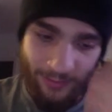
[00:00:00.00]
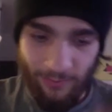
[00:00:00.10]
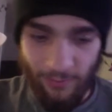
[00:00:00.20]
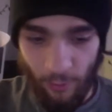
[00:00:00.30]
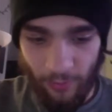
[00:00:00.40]

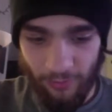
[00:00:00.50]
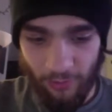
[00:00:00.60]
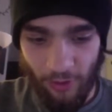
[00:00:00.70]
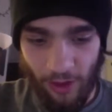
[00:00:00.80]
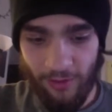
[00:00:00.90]
But
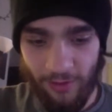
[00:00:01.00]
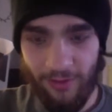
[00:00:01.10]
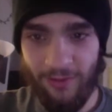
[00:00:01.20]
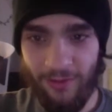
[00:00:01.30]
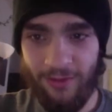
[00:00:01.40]
withdraw
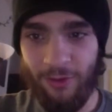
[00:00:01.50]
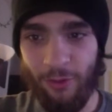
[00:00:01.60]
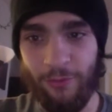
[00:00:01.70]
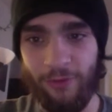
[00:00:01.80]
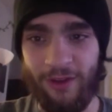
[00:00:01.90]

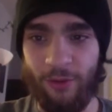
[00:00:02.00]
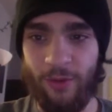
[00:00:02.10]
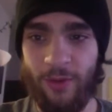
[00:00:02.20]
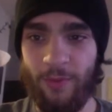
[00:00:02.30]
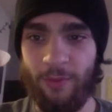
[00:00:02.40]
over tail
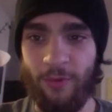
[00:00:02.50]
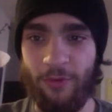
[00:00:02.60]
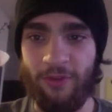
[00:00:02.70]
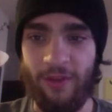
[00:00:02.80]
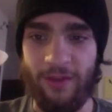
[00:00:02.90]
whip,
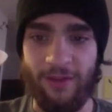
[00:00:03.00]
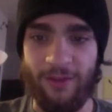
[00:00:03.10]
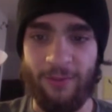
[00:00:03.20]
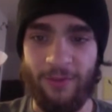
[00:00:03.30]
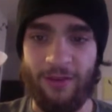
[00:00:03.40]
most likely,
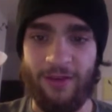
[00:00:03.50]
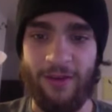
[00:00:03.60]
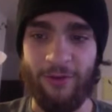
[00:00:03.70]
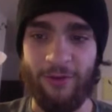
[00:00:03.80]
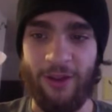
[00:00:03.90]
because I
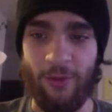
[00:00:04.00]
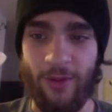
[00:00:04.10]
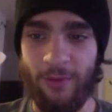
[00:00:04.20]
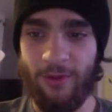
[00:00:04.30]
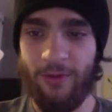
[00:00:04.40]
never tail
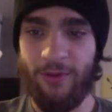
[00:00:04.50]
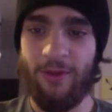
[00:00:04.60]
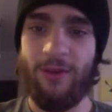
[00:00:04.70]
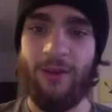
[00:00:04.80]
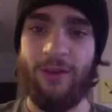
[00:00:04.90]
whip.
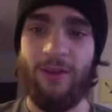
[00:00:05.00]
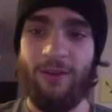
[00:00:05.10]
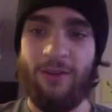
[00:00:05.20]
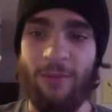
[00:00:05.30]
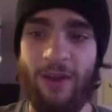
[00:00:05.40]

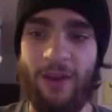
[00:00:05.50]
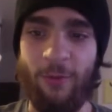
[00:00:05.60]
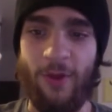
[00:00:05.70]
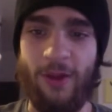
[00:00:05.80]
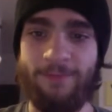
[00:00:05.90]
So might as well.